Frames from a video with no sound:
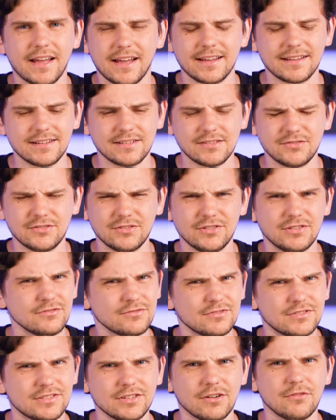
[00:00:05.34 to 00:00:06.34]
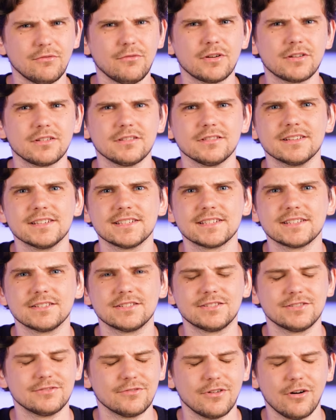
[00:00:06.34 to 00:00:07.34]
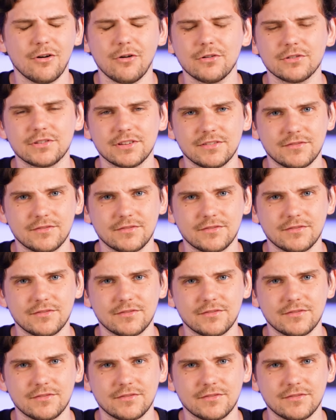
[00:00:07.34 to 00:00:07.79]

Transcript: and you don't want to listen to old